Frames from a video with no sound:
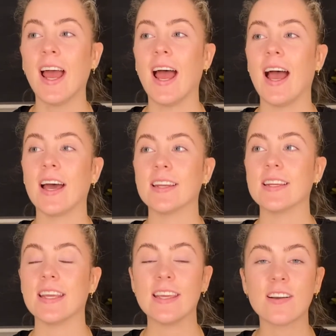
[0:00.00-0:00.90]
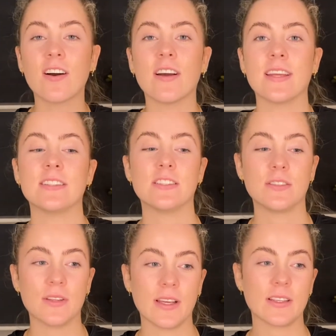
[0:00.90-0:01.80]
and he got into
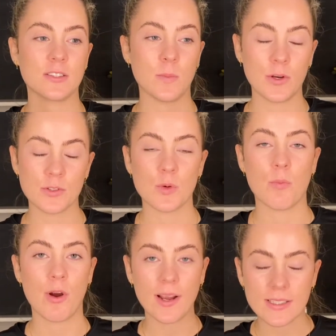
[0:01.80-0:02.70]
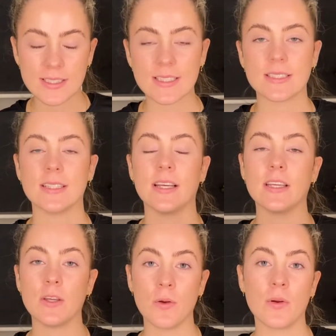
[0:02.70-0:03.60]
like spiritual practices and like
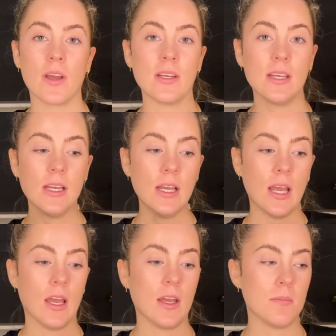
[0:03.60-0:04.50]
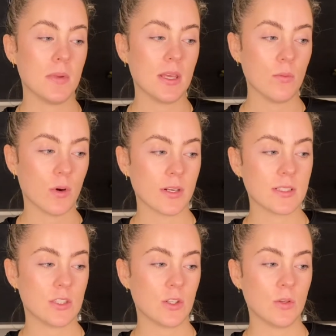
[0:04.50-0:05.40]
yoga, and he wanted
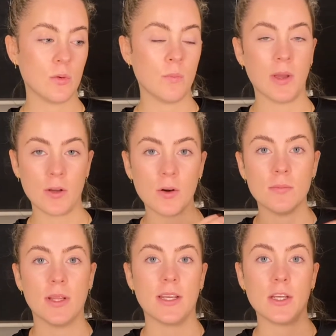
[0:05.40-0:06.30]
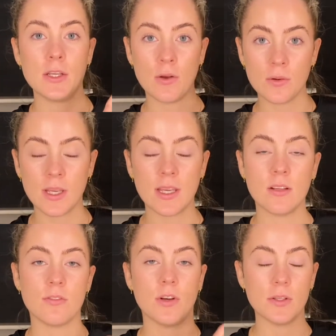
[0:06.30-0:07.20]
to become like a yogi
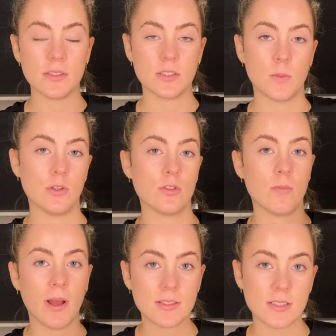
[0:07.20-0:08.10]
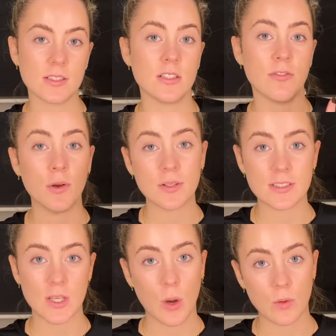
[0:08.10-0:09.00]
and follow his spiritual masters, and devoted
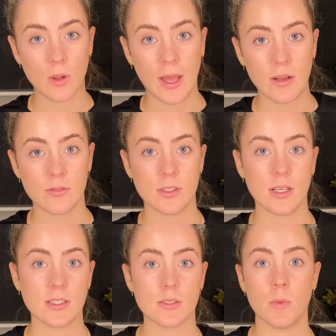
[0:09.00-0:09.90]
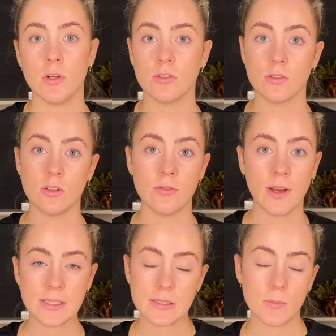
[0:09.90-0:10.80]
his whole life to like spiritual
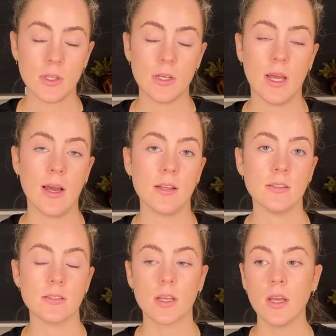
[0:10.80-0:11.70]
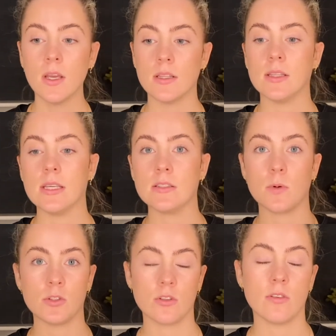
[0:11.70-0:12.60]
advancement and the
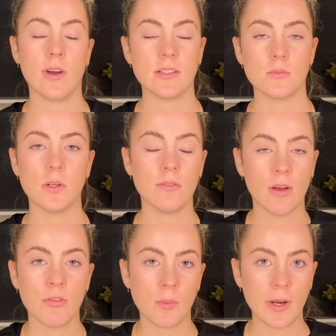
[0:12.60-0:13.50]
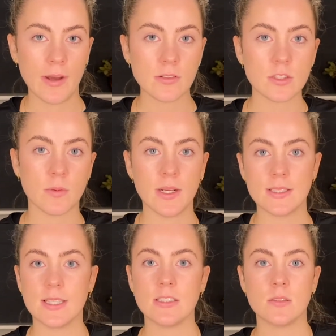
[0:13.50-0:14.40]
spiritual advancement of everyone else. So when I
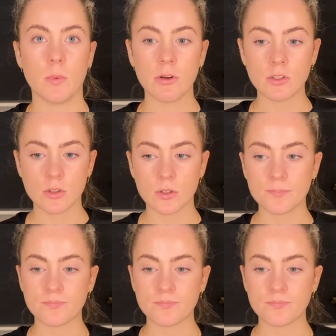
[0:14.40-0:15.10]
say spiritual,